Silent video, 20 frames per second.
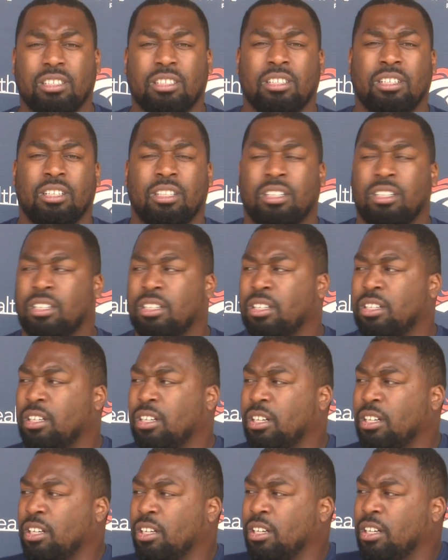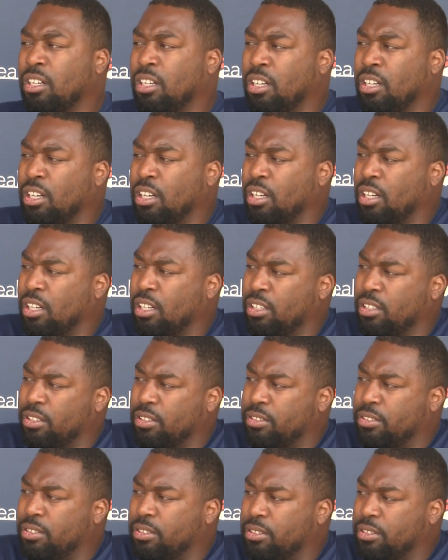So what do you think makes the difference
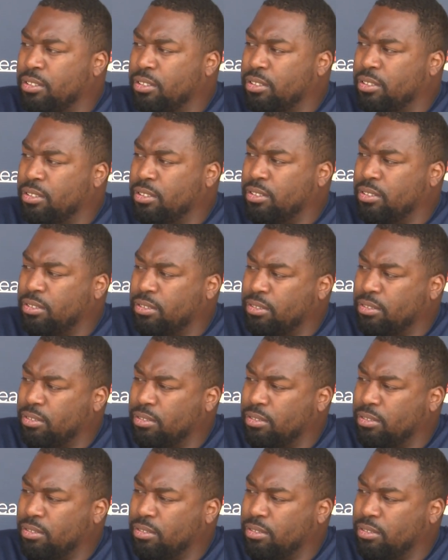with this team